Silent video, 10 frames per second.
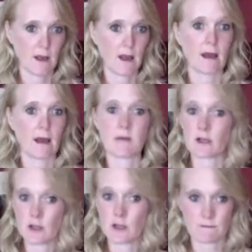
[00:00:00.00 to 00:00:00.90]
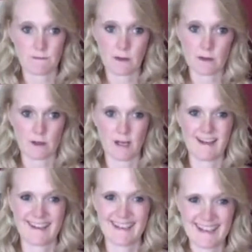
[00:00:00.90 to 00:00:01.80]
I'm not good at failure.
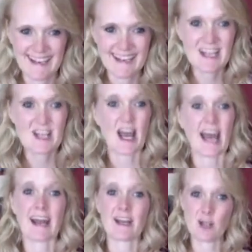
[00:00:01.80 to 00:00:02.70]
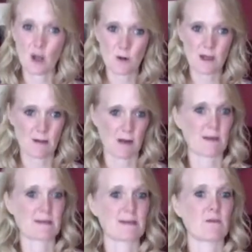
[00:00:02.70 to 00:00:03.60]
And I know that about
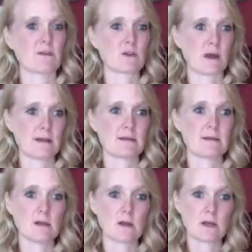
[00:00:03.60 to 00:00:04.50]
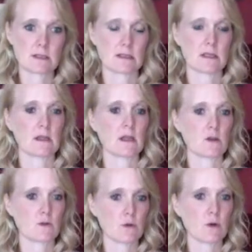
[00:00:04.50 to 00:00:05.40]
myself. And so I had to seriously
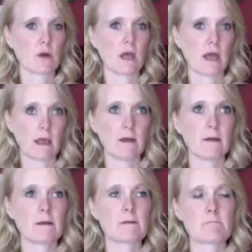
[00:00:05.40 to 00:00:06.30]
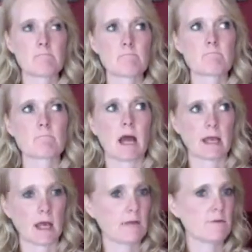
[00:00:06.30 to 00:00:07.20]
think through, okay, I
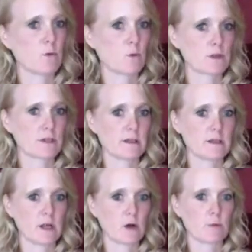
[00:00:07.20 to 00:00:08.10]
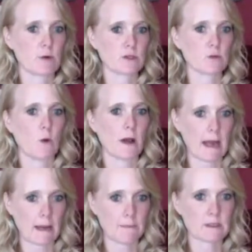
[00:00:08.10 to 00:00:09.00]
kind of am a worst case scenario person. What
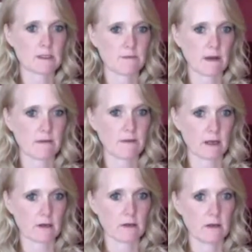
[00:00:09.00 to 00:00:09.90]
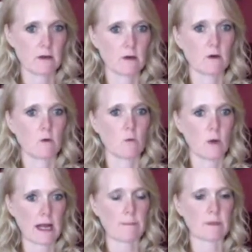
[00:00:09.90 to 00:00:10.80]
happens if I fail?
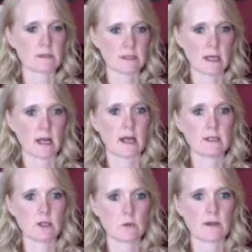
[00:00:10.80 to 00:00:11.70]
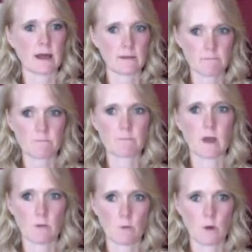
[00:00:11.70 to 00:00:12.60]
What happens, and can I deal with that?
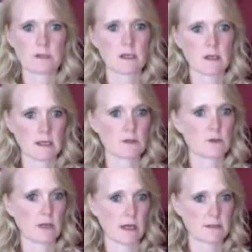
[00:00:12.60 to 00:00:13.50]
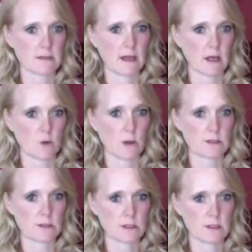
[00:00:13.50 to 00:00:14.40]
And once I could answer yes to that question,